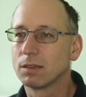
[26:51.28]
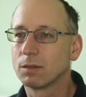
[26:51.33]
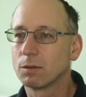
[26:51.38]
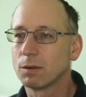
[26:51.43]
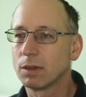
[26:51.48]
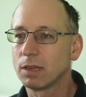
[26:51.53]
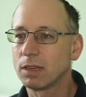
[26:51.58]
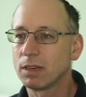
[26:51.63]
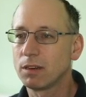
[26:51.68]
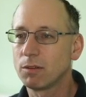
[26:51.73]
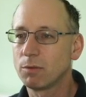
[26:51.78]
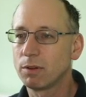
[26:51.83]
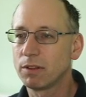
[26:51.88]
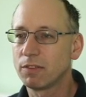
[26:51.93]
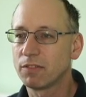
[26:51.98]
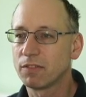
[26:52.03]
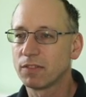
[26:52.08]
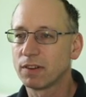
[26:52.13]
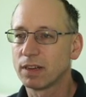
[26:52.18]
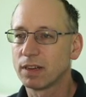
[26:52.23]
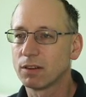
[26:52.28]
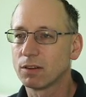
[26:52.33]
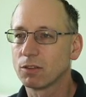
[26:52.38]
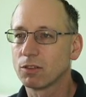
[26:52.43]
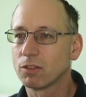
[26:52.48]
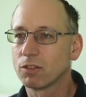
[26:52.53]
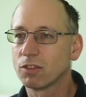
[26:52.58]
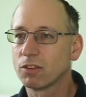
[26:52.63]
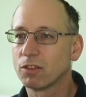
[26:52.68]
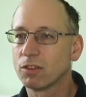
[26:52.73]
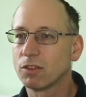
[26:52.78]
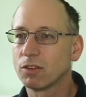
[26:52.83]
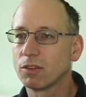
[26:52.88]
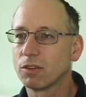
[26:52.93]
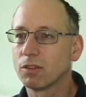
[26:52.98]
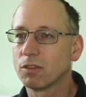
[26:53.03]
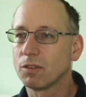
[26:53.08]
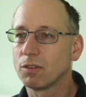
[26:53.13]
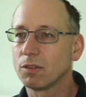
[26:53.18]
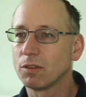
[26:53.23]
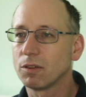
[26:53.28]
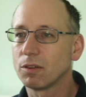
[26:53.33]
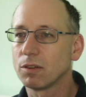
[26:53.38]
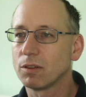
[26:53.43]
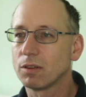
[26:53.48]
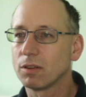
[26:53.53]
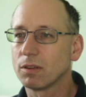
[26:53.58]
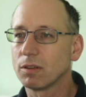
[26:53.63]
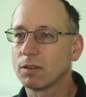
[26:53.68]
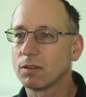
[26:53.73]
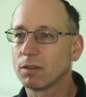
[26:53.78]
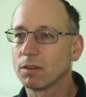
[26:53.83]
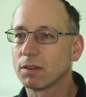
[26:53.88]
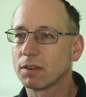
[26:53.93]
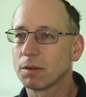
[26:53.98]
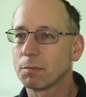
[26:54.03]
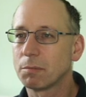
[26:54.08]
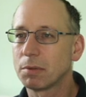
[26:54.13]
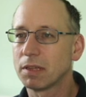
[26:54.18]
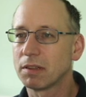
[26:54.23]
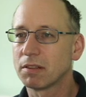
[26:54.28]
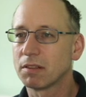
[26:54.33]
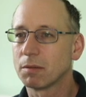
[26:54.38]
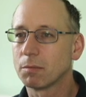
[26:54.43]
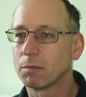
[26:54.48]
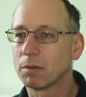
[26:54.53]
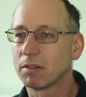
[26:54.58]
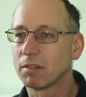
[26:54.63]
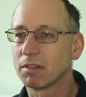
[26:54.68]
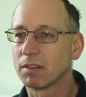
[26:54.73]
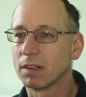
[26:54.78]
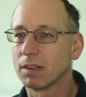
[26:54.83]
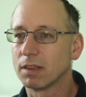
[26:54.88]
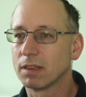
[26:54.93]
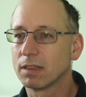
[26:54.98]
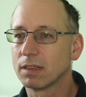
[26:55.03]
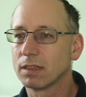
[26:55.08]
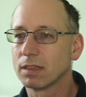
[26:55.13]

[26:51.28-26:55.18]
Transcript: Where did we fail to? It's up here somewhere, isn't it?